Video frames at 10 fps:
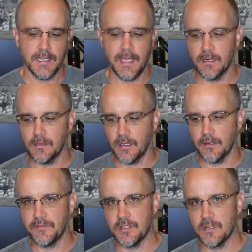and a lot
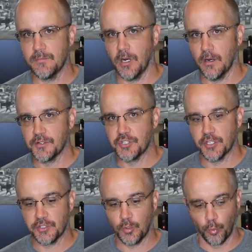of them are
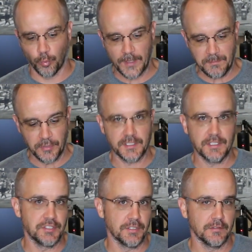just great books
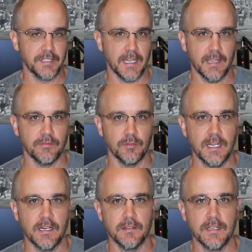in general to have
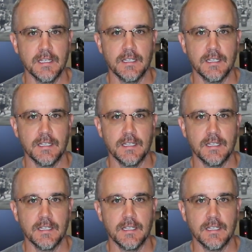around.